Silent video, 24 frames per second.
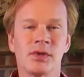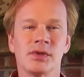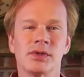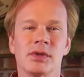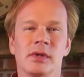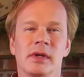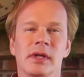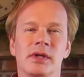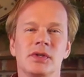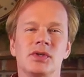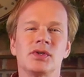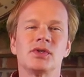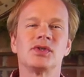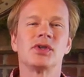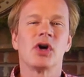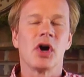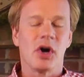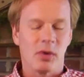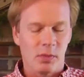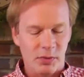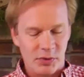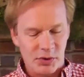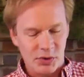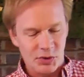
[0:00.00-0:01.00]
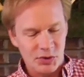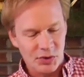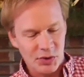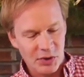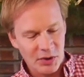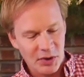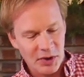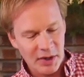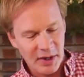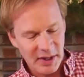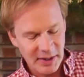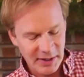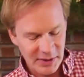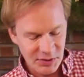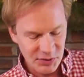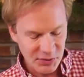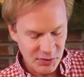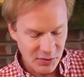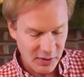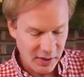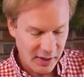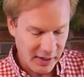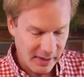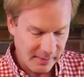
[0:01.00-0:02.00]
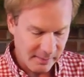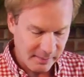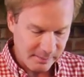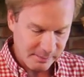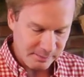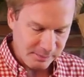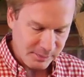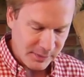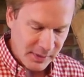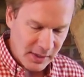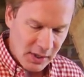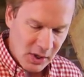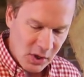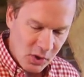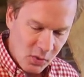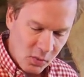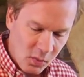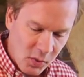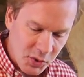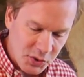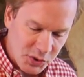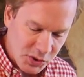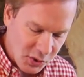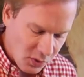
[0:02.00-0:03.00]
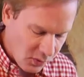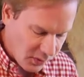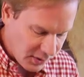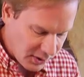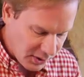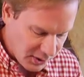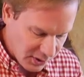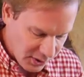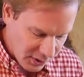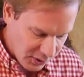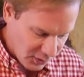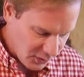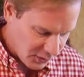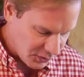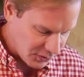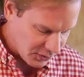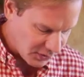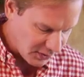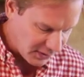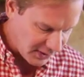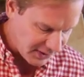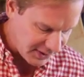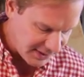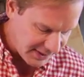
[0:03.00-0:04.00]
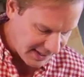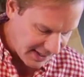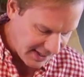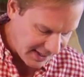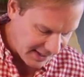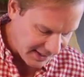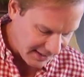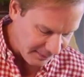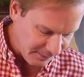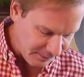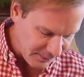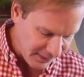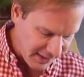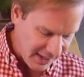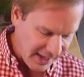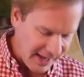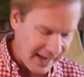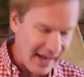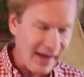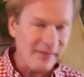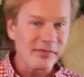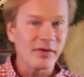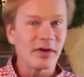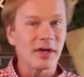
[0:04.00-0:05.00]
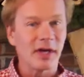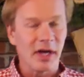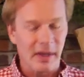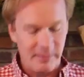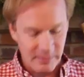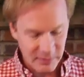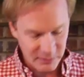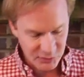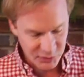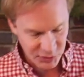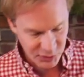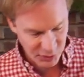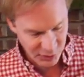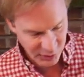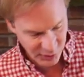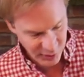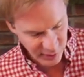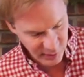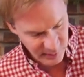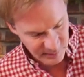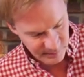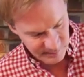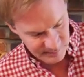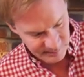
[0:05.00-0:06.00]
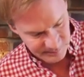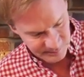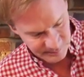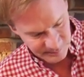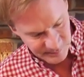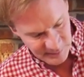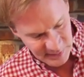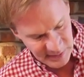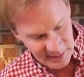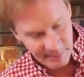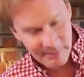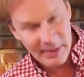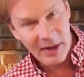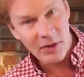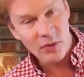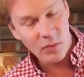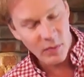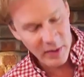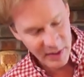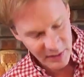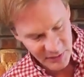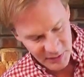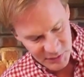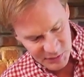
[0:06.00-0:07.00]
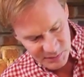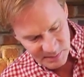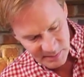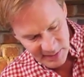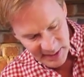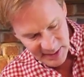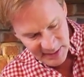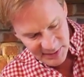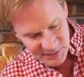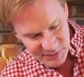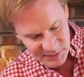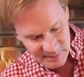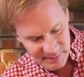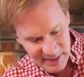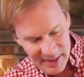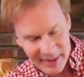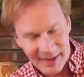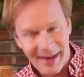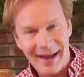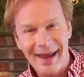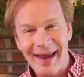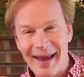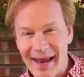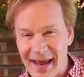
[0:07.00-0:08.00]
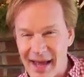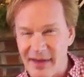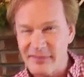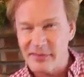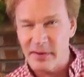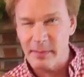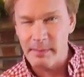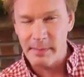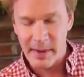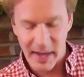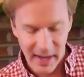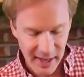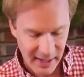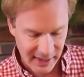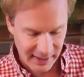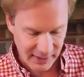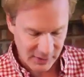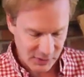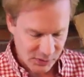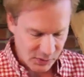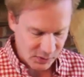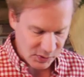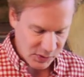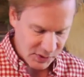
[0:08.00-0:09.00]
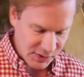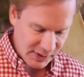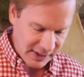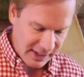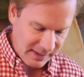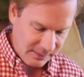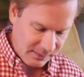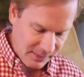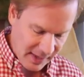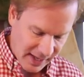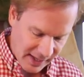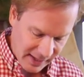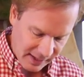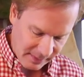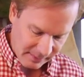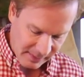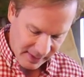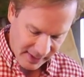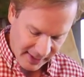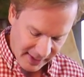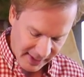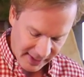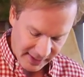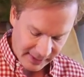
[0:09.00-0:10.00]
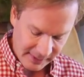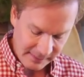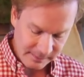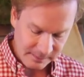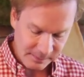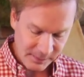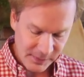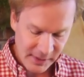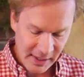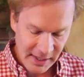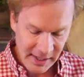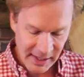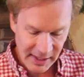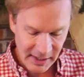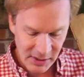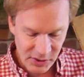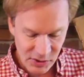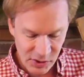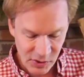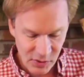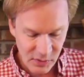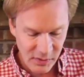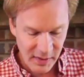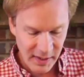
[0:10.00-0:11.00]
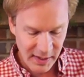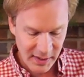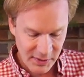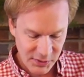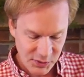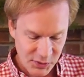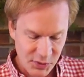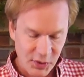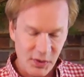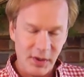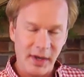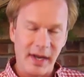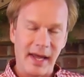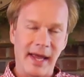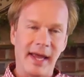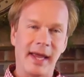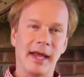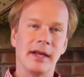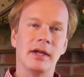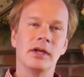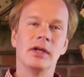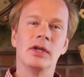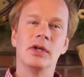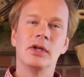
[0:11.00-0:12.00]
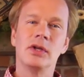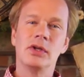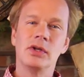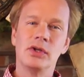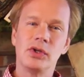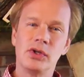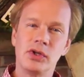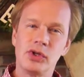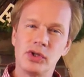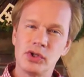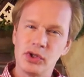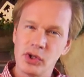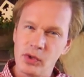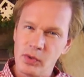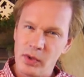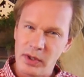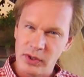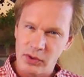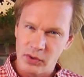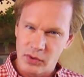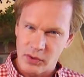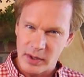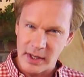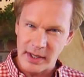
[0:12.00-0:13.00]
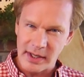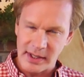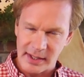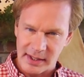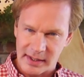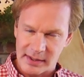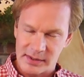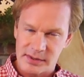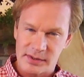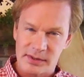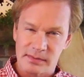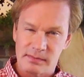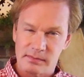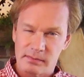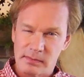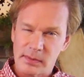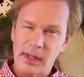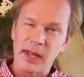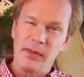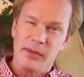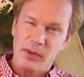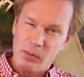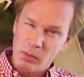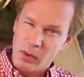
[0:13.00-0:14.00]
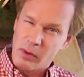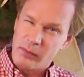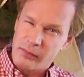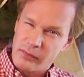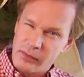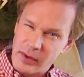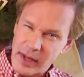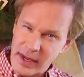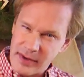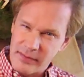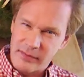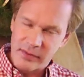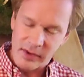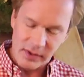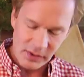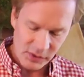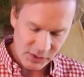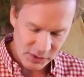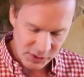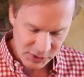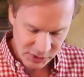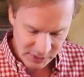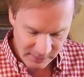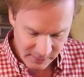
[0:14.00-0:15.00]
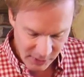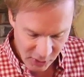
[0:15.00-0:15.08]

So let's start with the sugar honey scrub. What you're going to do is you're going to take a half a cup of sugar. And by the way, this makes about a half a pint, so just keep that in mind. And to this, you're going to add two ingredients, and then we'll flavor it in just a